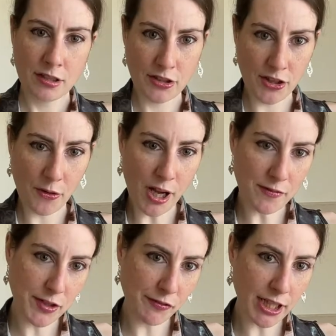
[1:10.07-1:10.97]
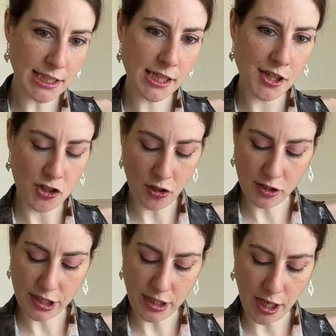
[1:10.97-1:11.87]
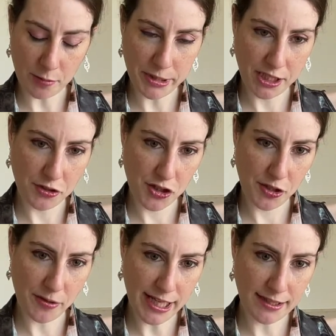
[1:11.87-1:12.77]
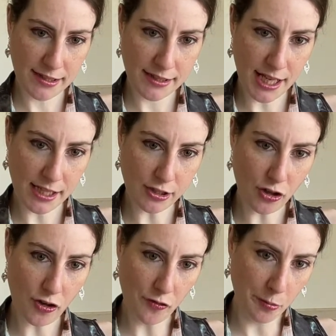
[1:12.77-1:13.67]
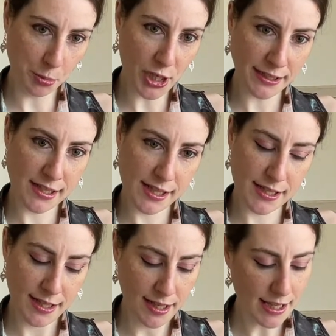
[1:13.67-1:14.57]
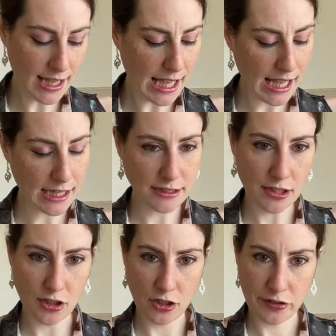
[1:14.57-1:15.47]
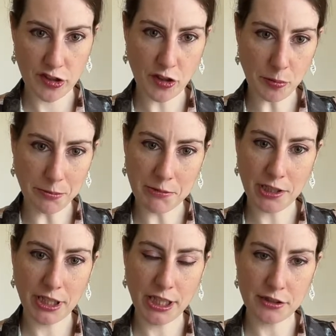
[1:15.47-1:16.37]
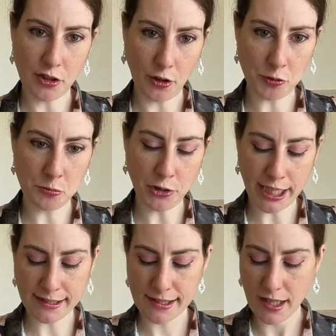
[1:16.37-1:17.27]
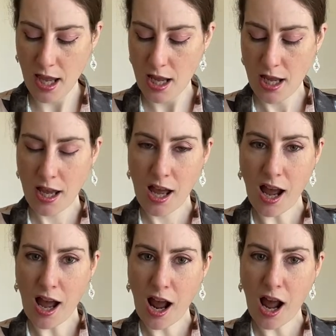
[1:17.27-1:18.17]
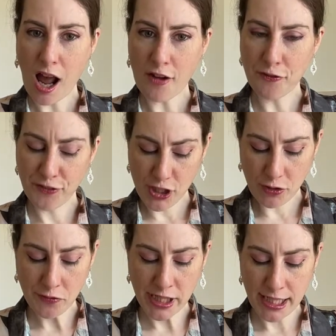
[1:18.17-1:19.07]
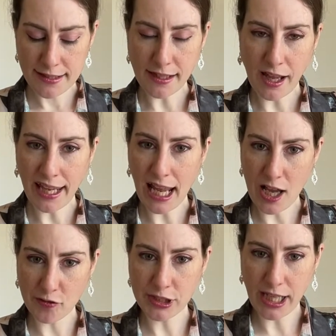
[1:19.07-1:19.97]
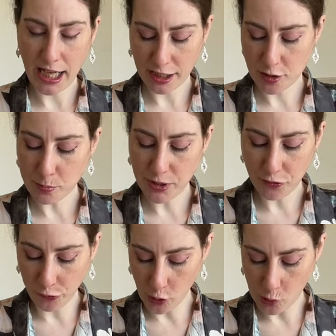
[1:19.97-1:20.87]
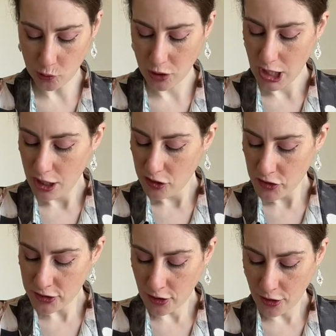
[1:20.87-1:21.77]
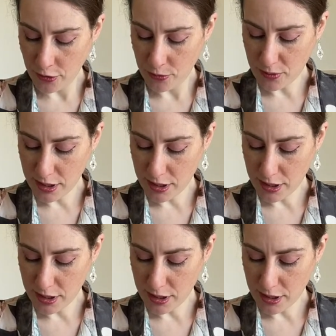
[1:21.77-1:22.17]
So I've divided the chocolate up into a stack of branded and supermarket own brands. A few of these I haven't had before, so